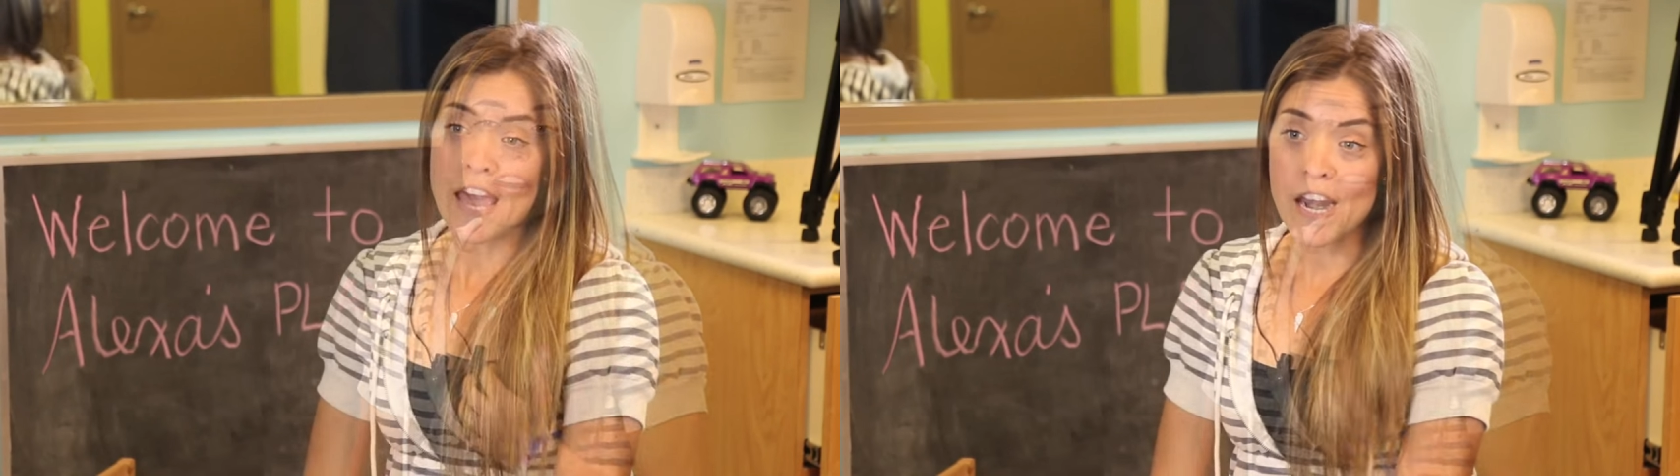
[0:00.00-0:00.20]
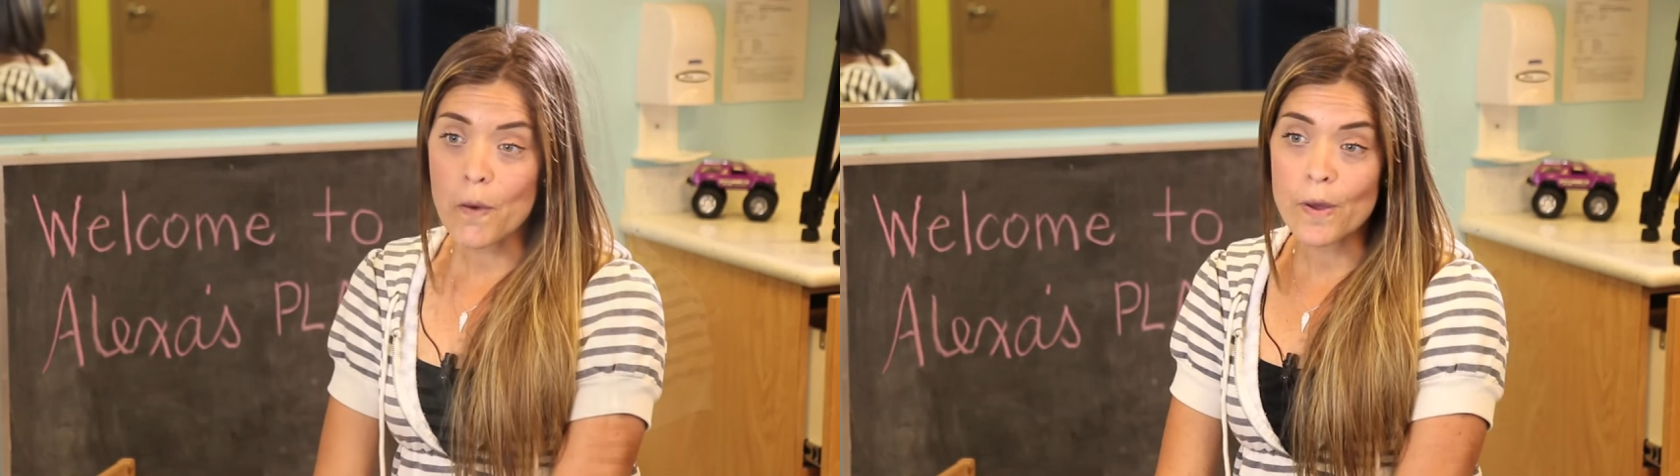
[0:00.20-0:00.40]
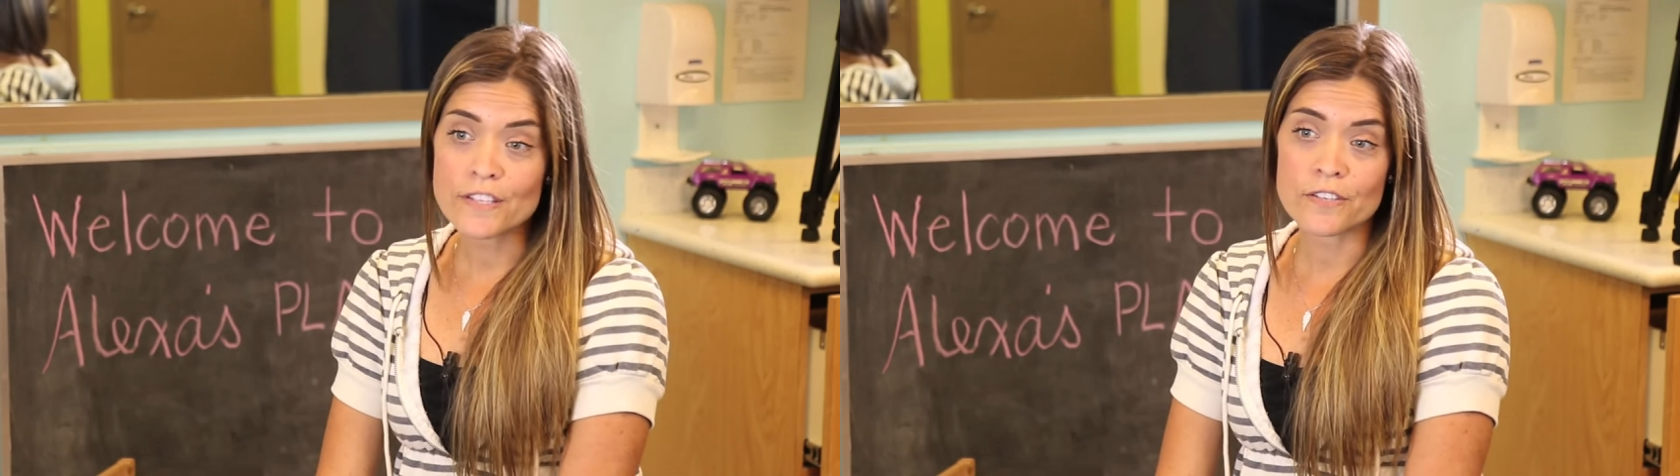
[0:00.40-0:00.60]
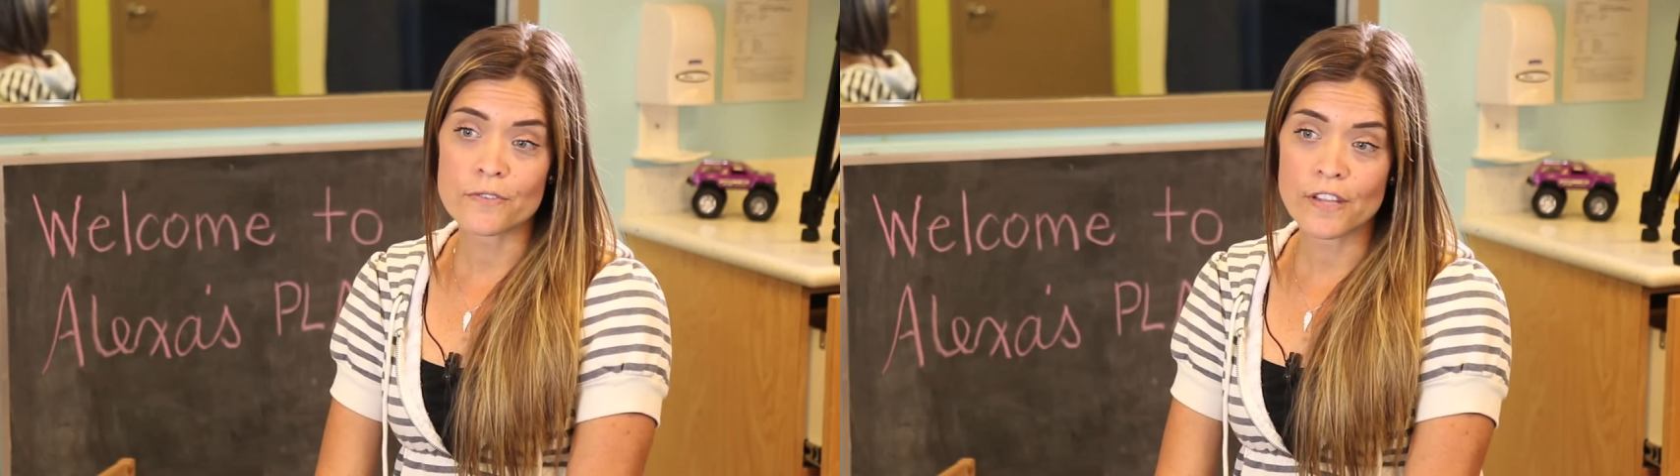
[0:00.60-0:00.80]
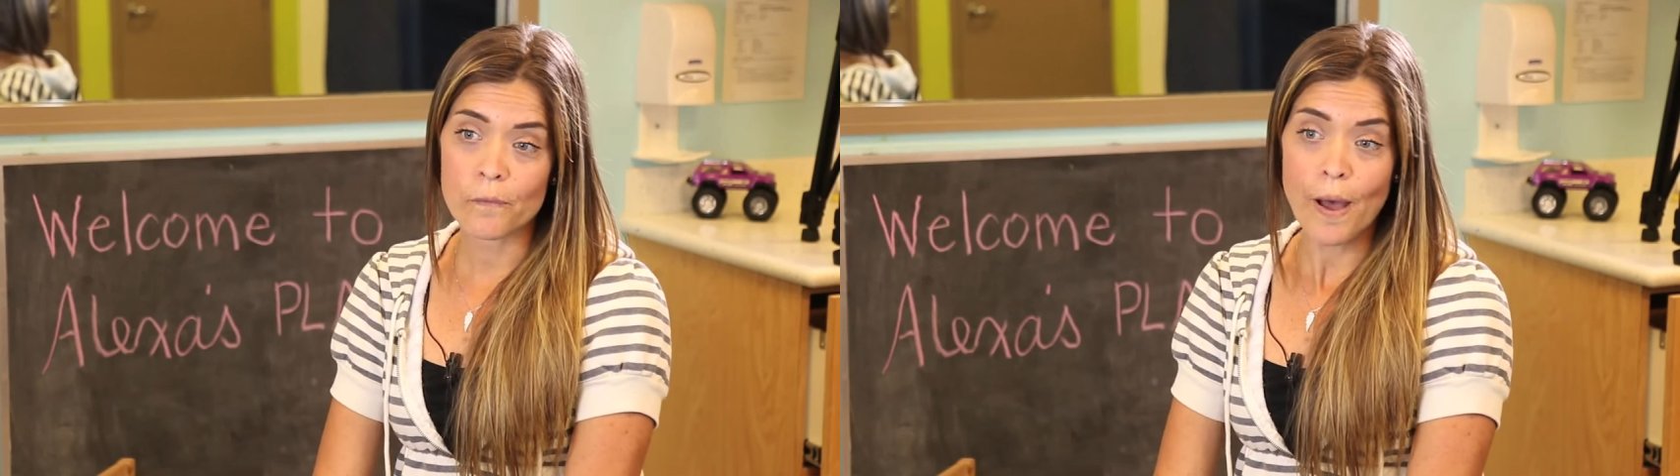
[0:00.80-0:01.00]
And I went to
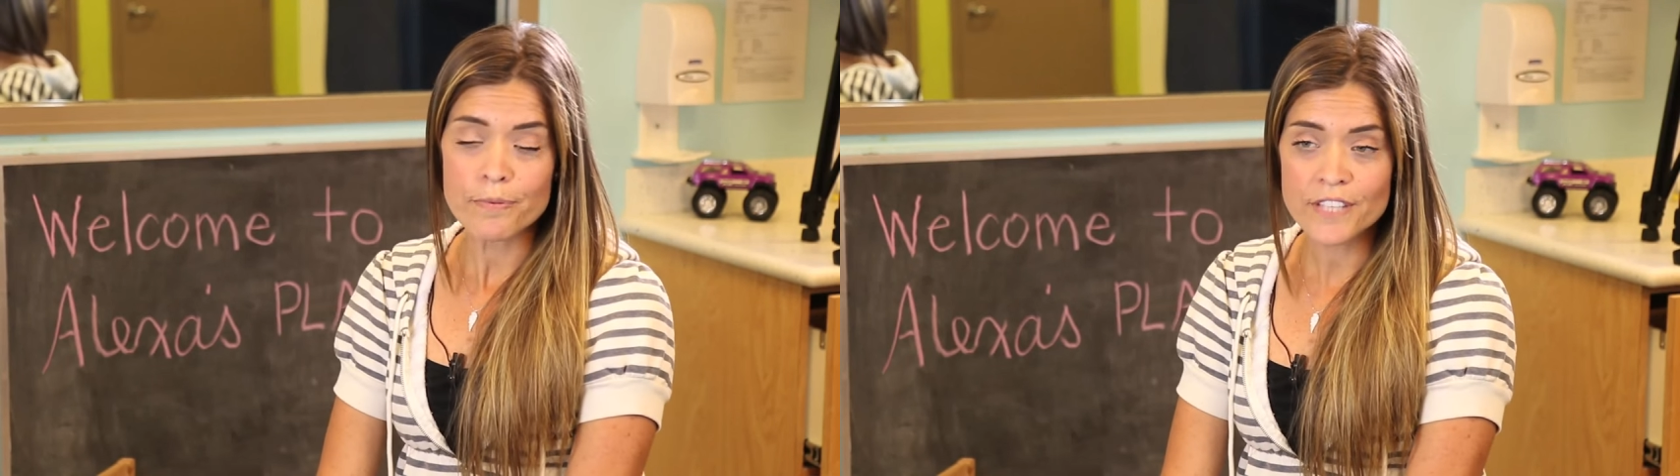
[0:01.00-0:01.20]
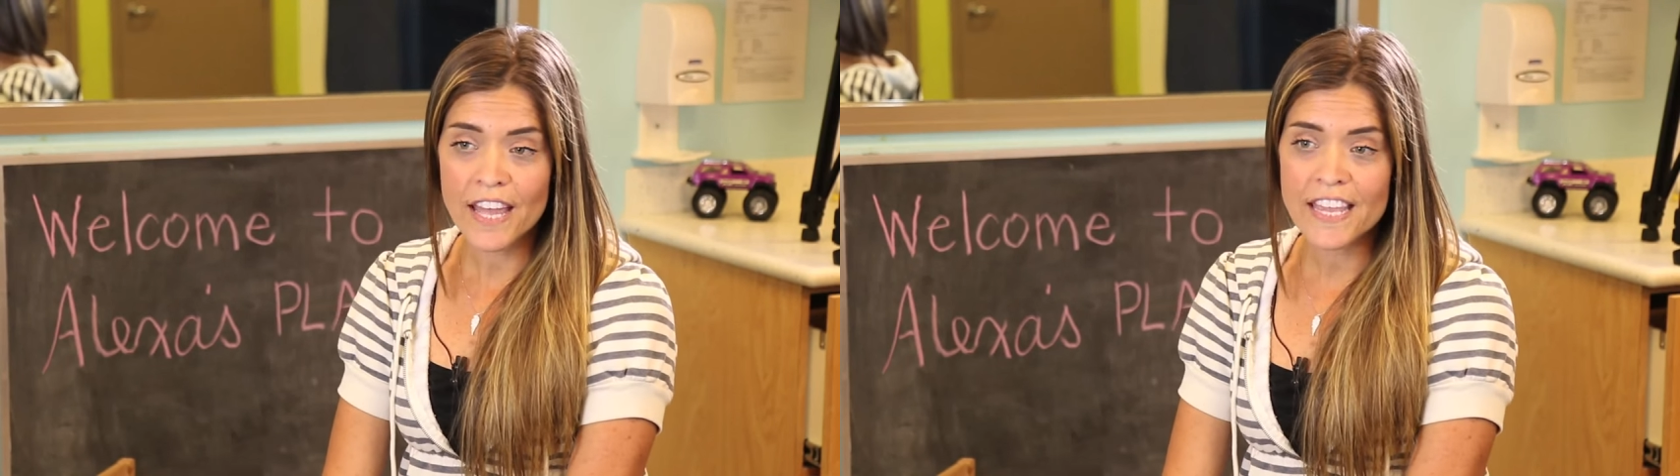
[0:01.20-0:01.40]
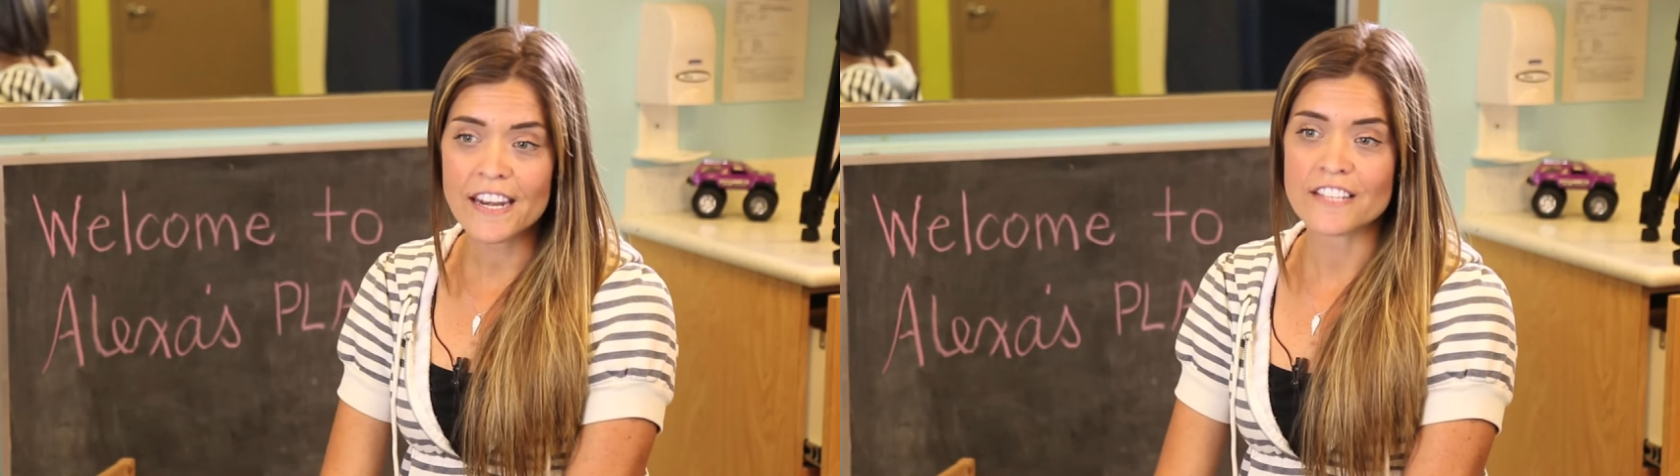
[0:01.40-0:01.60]
the website and